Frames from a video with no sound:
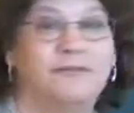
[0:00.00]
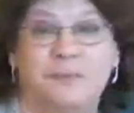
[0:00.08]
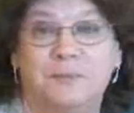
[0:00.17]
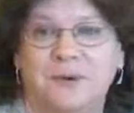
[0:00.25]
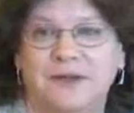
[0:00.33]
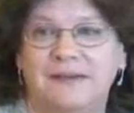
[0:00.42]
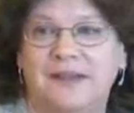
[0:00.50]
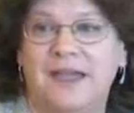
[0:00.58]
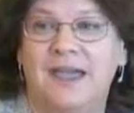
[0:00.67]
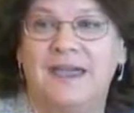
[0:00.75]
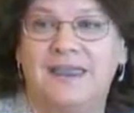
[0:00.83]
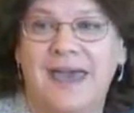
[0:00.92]
footprint.
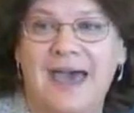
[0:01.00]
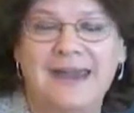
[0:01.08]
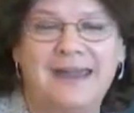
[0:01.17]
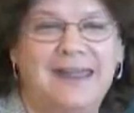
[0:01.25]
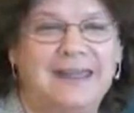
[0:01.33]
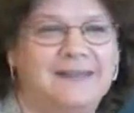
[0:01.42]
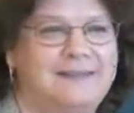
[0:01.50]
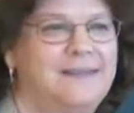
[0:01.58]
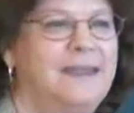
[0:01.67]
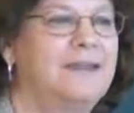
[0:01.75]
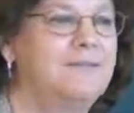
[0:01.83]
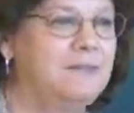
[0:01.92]
That is
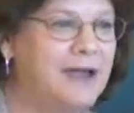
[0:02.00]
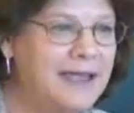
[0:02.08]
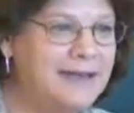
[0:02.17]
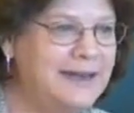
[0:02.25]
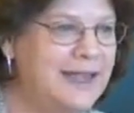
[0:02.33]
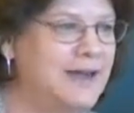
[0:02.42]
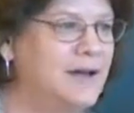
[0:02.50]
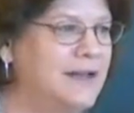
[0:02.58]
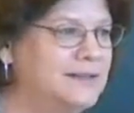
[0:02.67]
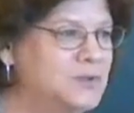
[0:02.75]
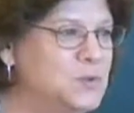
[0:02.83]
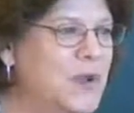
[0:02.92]
right now
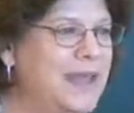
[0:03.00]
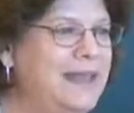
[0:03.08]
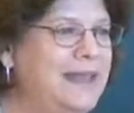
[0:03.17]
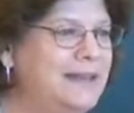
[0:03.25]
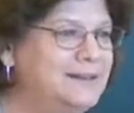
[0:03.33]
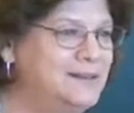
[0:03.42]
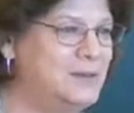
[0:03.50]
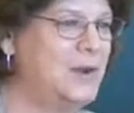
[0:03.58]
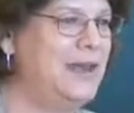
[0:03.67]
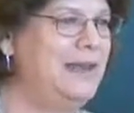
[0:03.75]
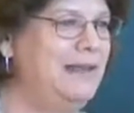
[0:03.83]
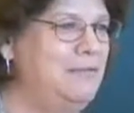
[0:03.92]
a 20
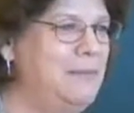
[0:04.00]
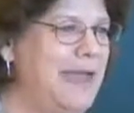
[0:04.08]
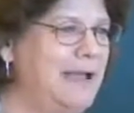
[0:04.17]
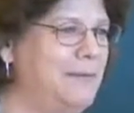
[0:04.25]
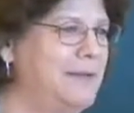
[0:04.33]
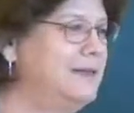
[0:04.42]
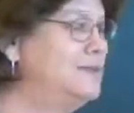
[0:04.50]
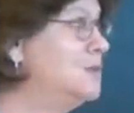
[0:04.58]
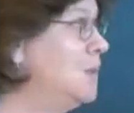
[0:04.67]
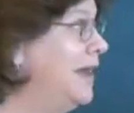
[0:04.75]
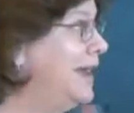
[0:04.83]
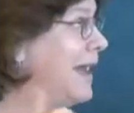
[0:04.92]
megabit,
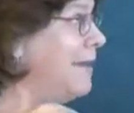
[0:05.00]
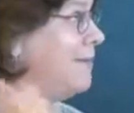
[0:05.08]
20